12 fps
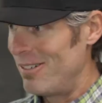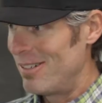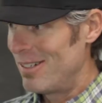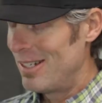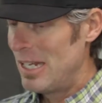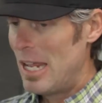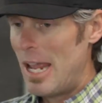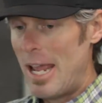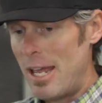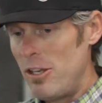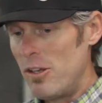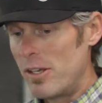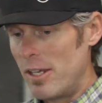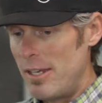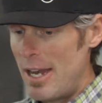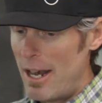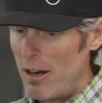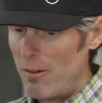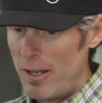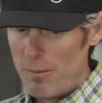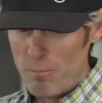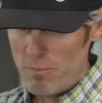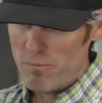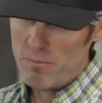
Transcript: Mm And you can narrow it,